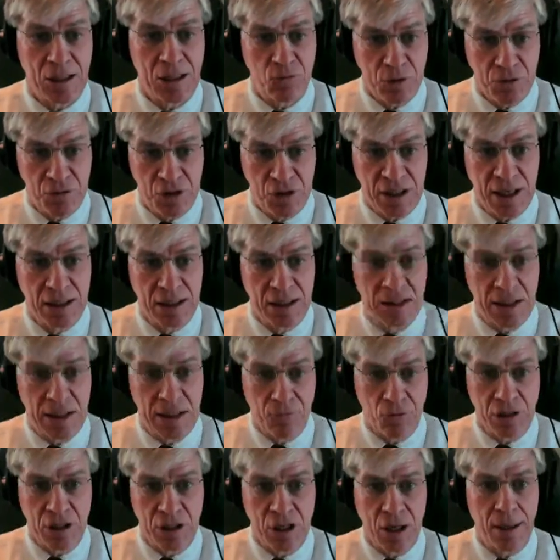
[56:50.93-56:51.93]
we've said
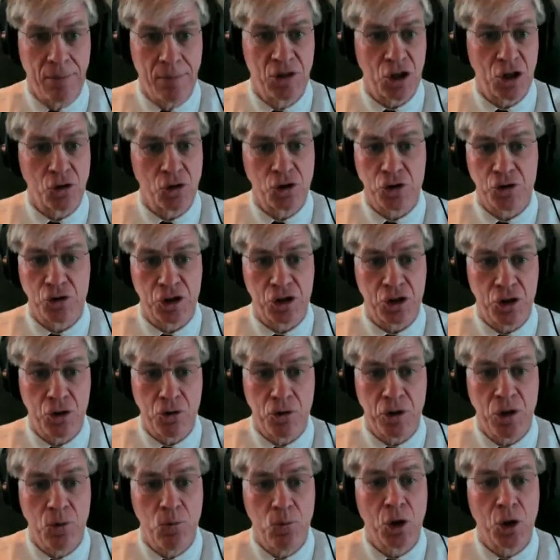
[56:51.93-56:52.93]
several times, Social
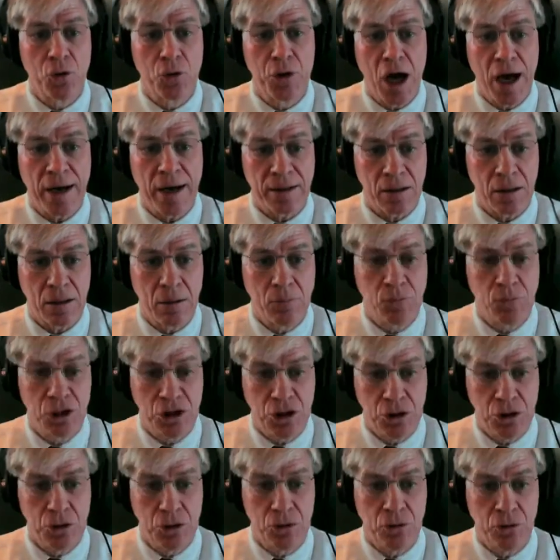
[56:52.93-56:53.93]
Security will not come to
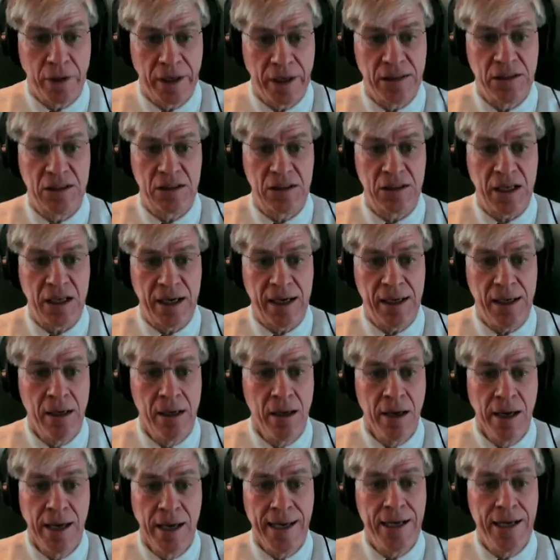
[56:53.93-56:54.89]
you and say,